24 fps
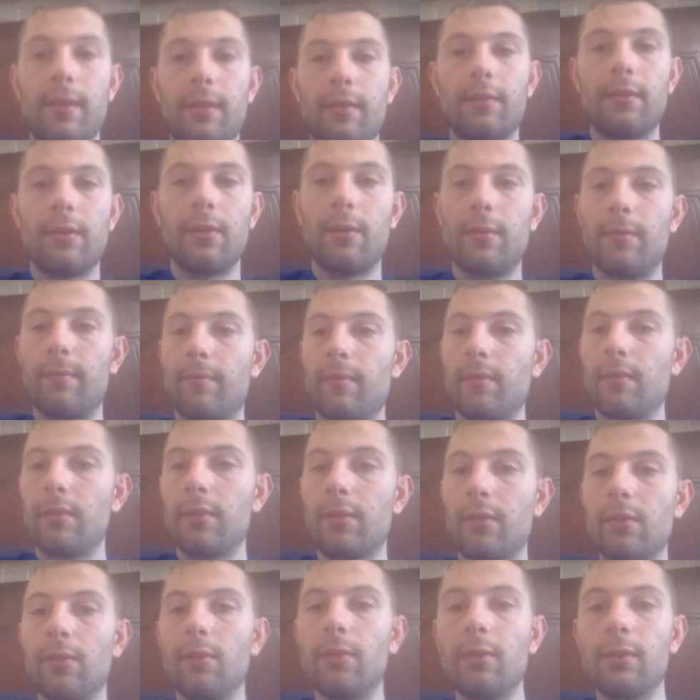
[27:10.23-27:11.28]
So
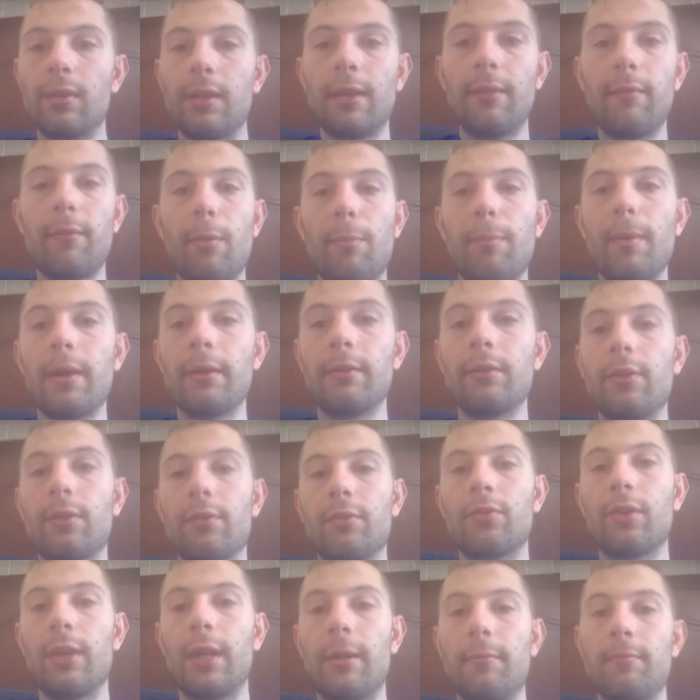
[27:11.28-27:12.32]
don't give up on your
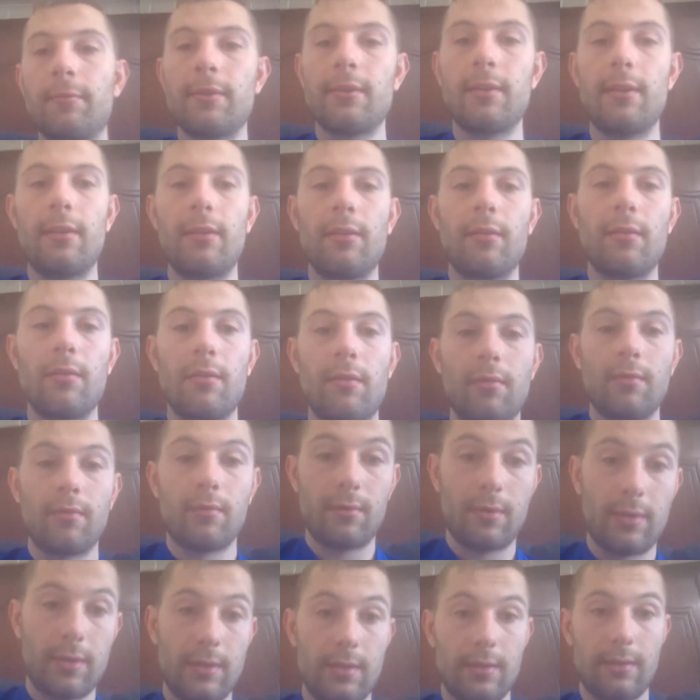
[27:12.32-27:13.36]
dreams
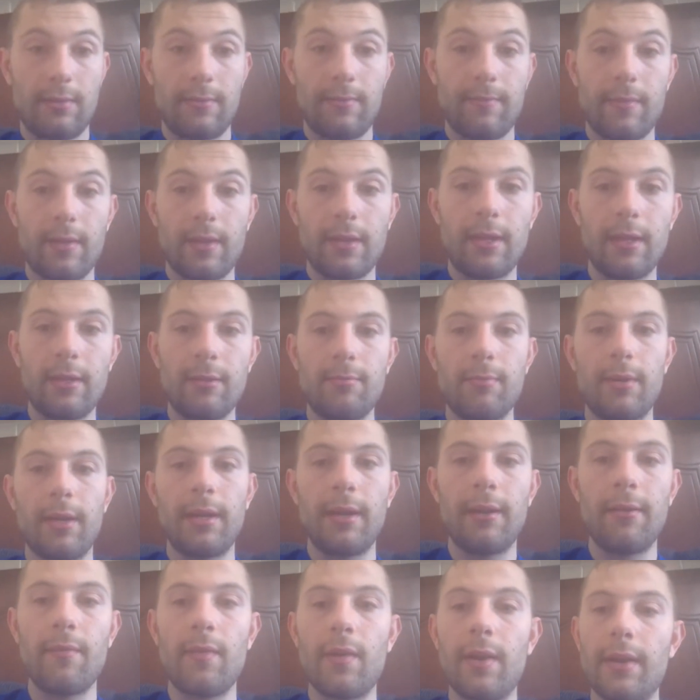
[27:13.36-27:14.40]
is my
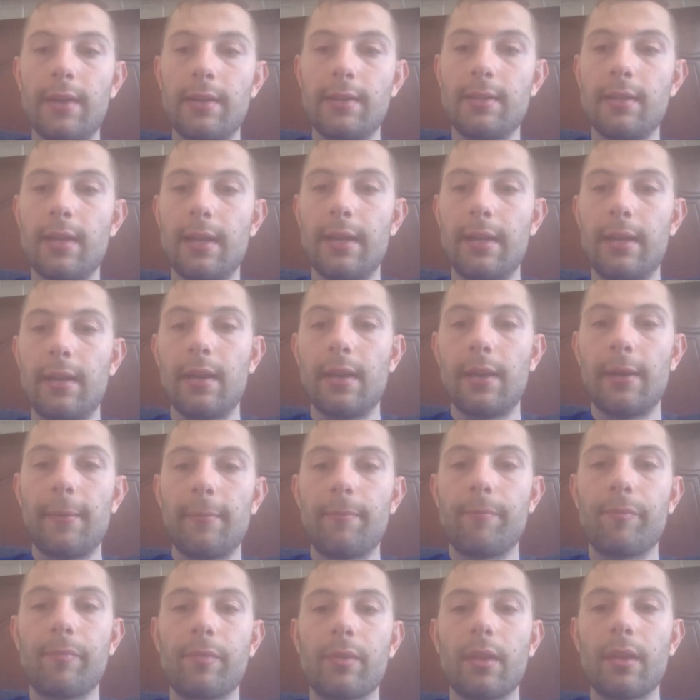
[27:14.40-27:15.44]
advice. Like
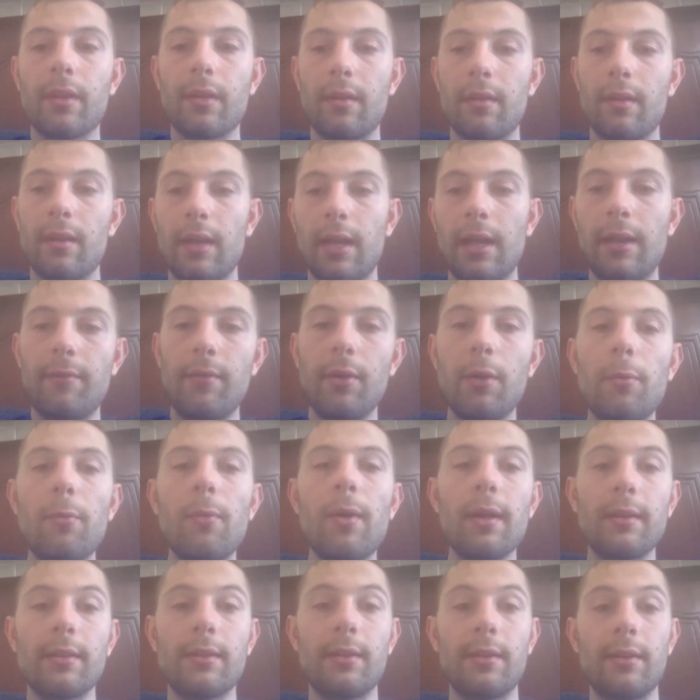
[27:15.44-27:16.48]
if you
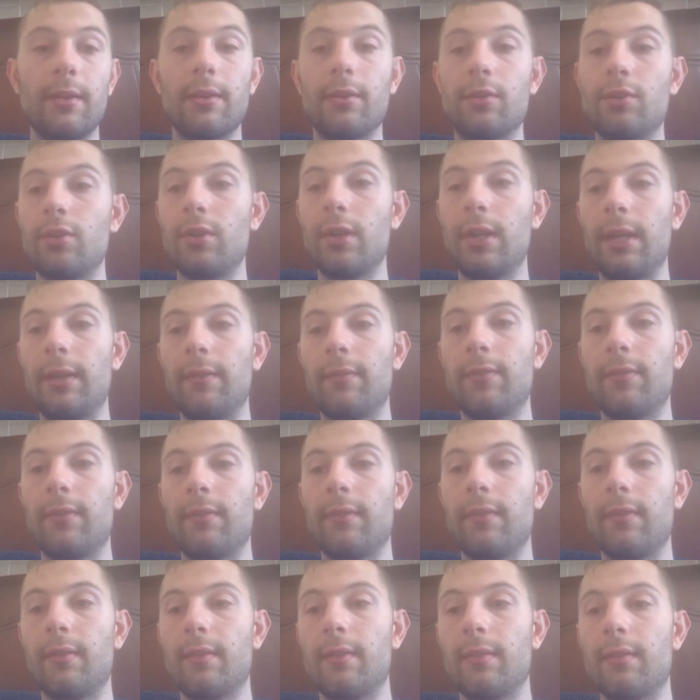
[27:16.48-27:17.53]
want to achieve
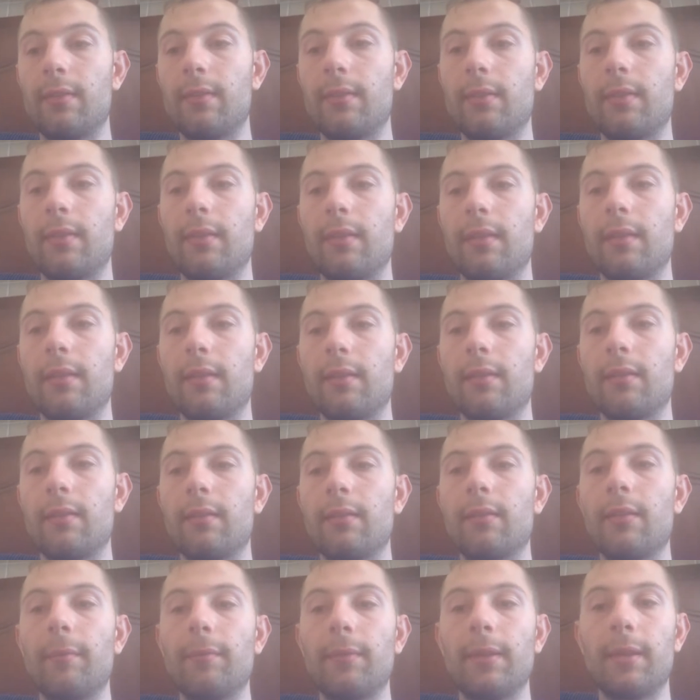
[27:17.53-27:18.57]

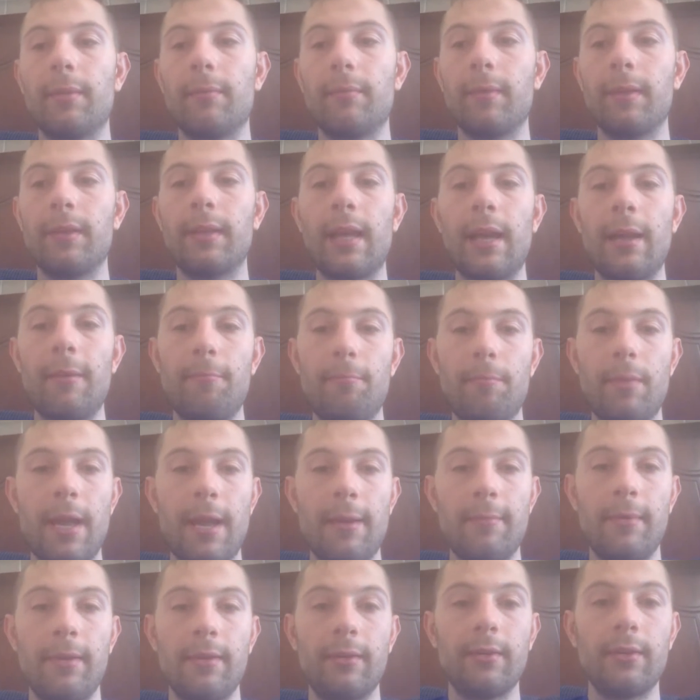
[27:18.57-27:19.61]
something with that
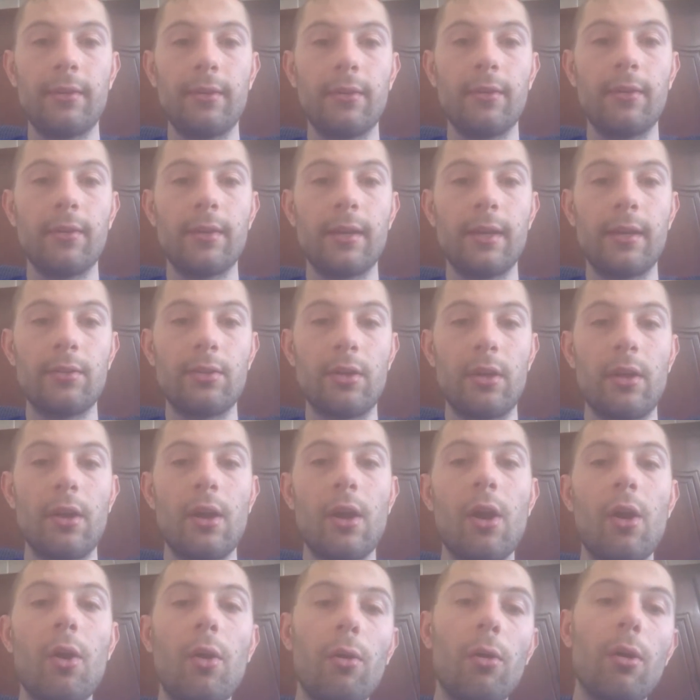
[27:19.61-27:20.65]
Pam in your location
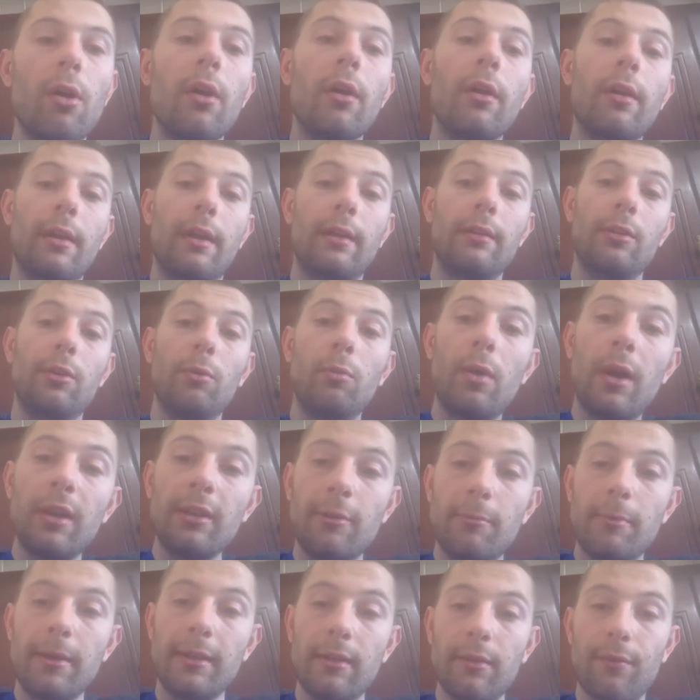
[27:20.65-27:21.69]
and you want
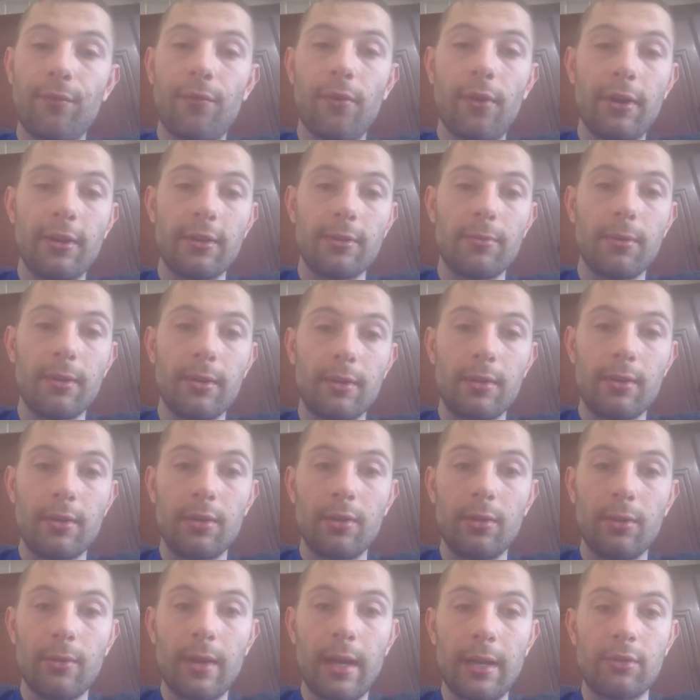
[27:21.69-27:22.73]
to be the first one
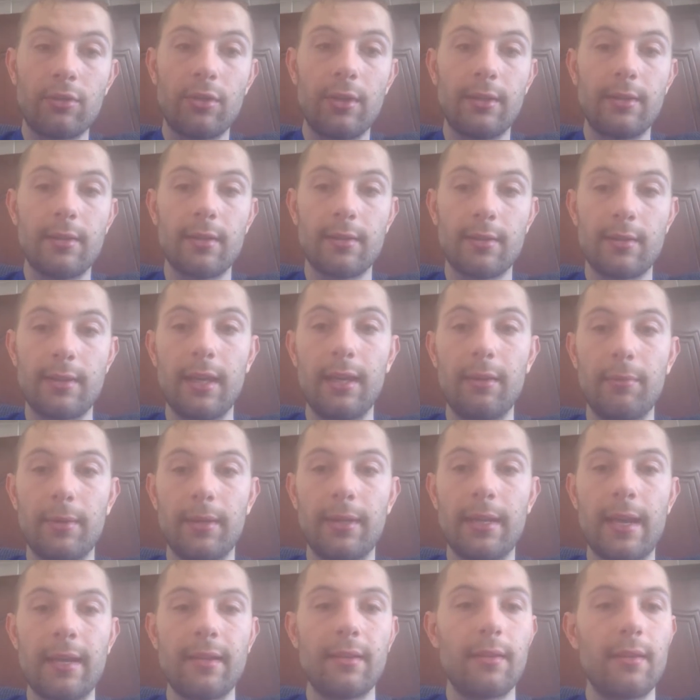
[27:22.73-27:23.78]
to actually succeed with
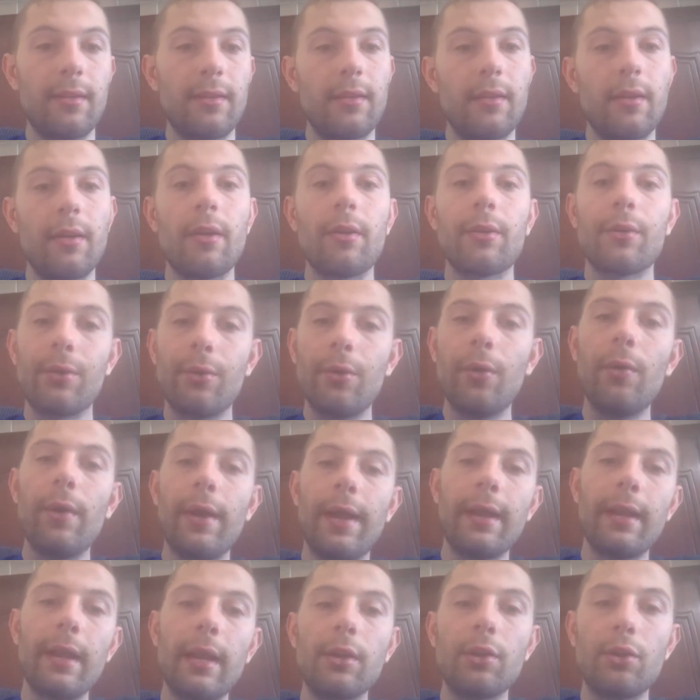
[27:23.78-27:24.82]
that, go
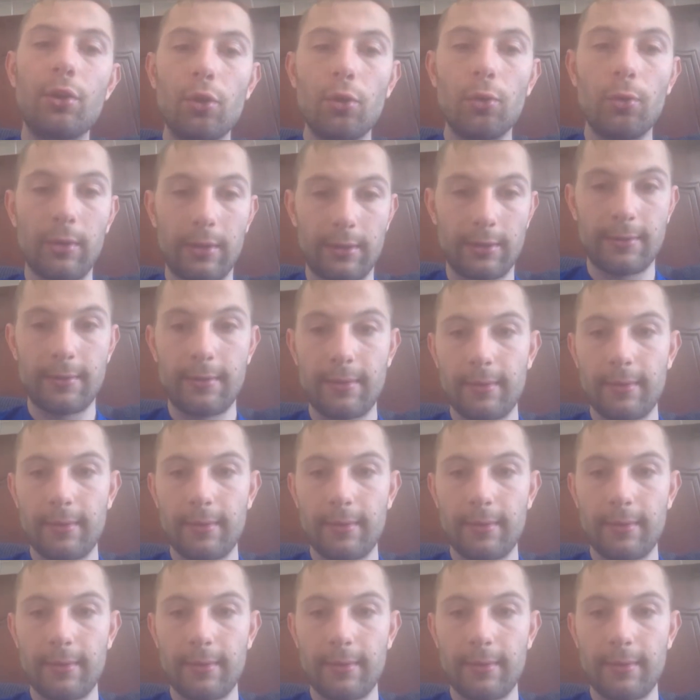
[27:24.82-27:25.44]
ahead and do it.